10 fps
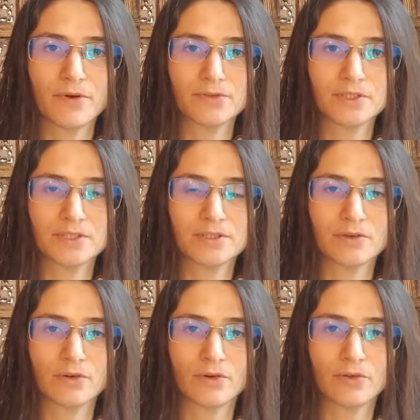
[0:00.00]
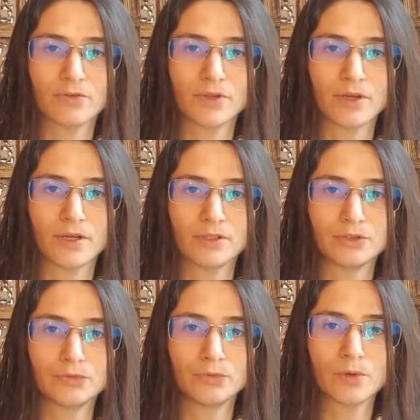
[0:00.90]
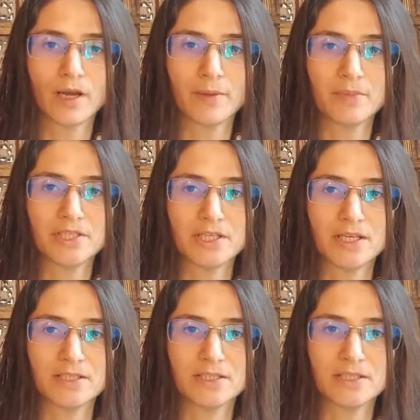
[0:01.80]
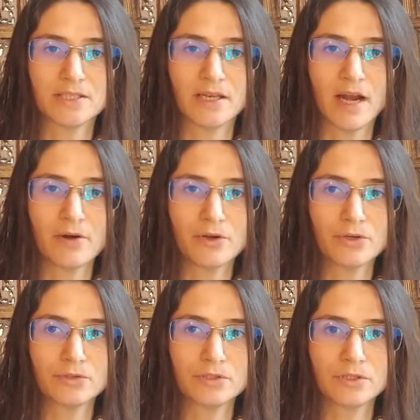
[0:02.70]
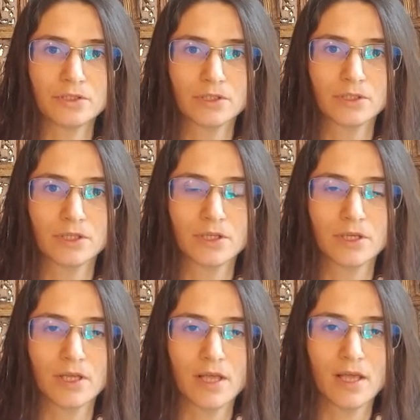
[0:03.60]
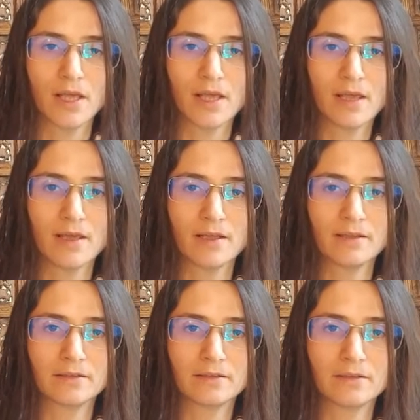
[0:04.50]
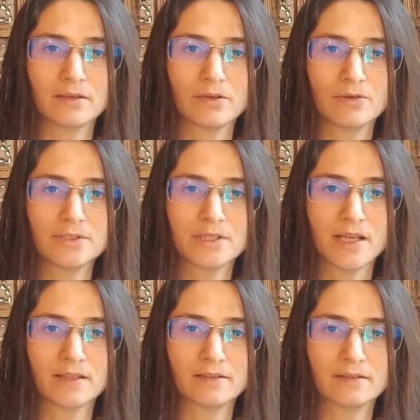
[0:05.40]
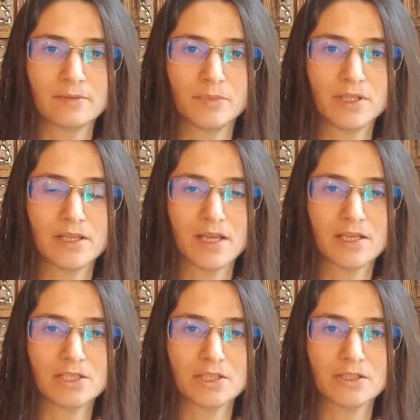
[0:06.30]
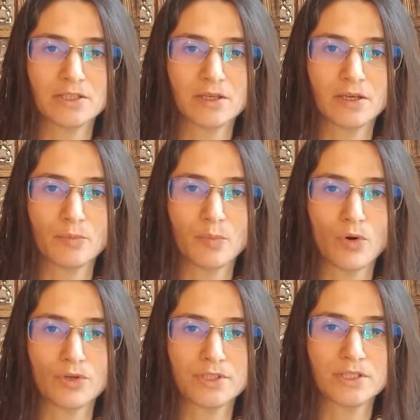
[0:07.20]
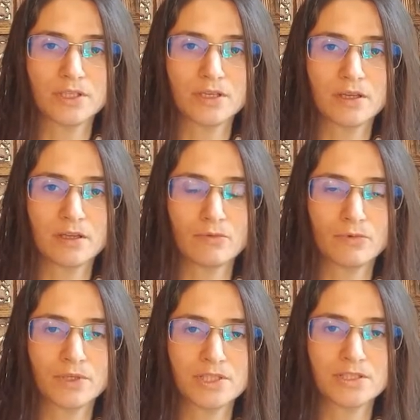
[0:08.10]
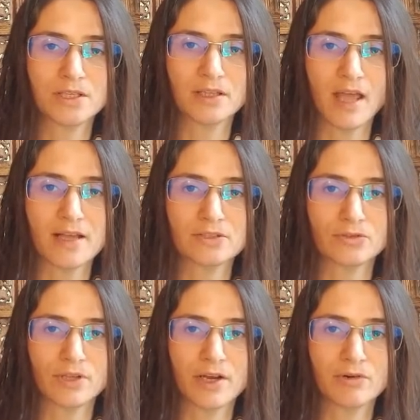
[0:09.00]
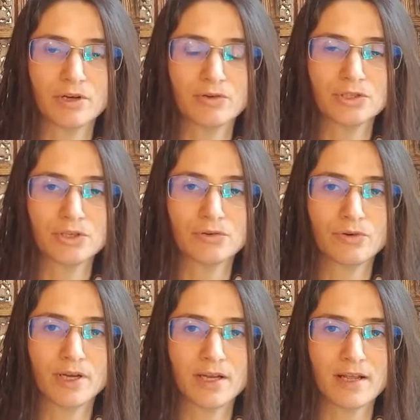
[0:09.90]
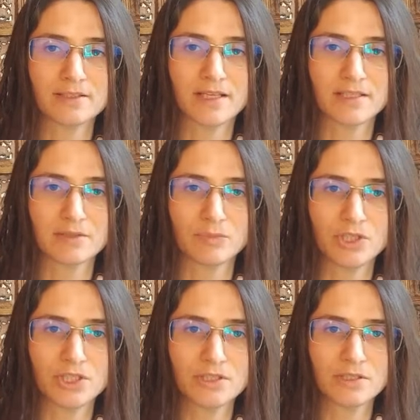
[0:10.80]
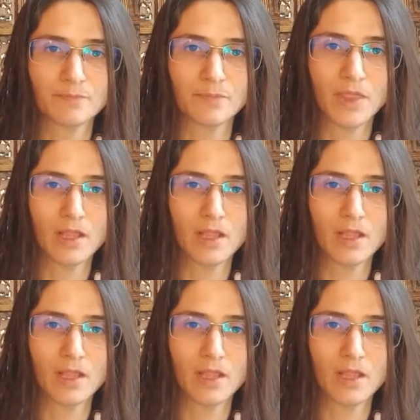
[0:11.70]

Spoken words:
focuses on 2 climate change scenarios and looks at the mitigation policy, which is a tax on agricultural greenhouse gas emissions.